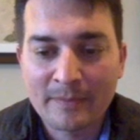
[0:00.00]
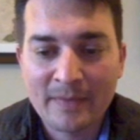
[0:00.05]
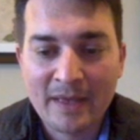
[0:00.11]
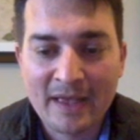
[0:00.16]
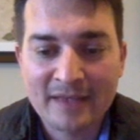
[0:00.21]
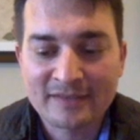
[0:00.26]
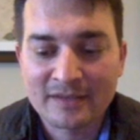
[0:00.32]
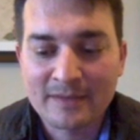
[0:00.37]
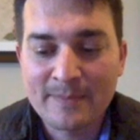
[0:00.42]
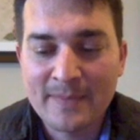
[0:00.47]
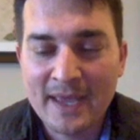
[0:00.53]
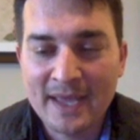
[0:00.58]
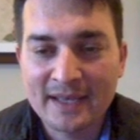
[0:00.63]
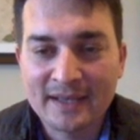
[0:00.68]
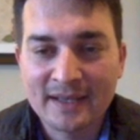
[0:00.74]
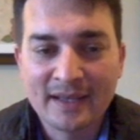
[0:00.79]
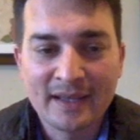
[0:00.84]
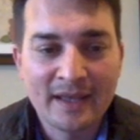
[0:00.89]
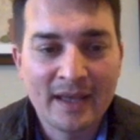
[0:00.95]

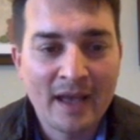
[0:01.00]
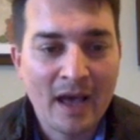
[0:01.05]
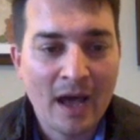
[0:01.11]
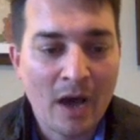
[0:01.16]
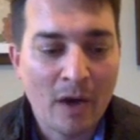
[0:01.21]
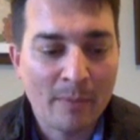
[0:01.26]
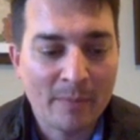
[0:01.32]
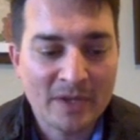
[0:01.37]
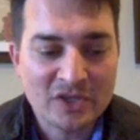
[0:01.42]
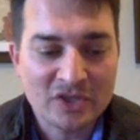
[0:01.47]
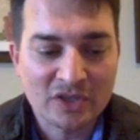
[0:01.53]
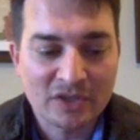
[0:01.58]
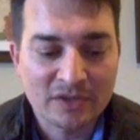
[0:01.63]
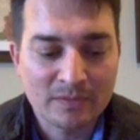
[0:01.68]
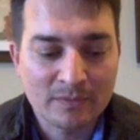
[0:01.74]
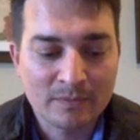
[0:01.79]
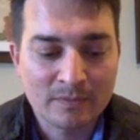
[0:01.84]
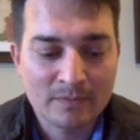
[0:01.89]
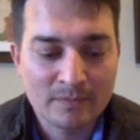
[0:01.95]
estimate how much
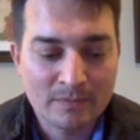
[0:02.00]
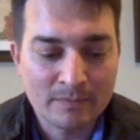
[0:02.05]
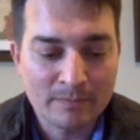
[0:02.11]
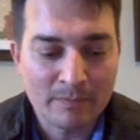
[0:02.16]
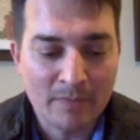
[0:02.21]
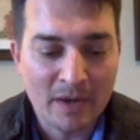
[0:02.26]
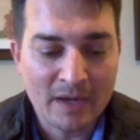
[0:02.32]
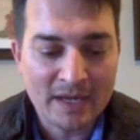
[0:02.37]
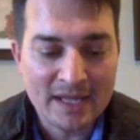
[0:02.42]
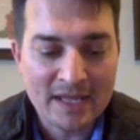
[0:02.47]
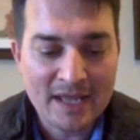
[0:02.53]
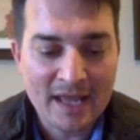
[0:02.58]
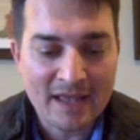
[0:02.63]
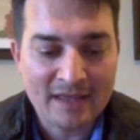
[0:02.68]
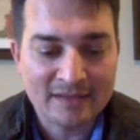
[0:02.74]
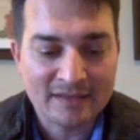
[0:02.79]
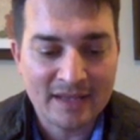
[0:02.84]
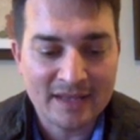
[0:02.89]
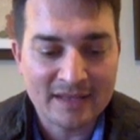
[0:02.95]
money
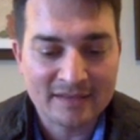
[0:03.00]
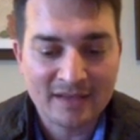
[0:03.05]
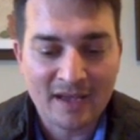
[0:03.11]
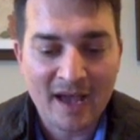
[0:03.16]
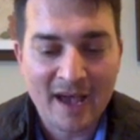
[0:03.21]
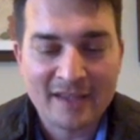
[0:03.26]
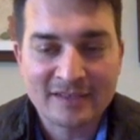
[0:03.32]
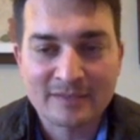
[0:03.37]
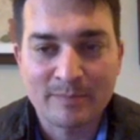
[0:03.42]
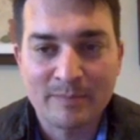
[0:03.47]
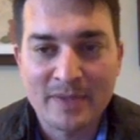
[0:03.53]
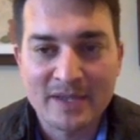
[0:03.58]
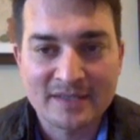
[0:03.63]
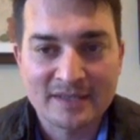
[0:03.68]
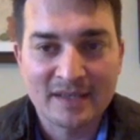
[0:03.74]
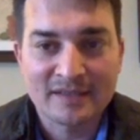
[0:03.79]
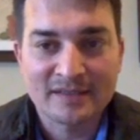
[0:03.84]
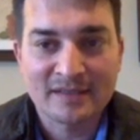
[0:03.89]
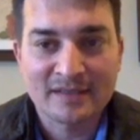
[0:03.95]
it's cost
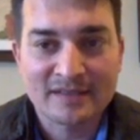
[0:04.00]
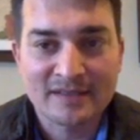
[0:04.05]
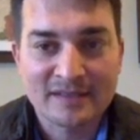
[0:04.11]
businesses.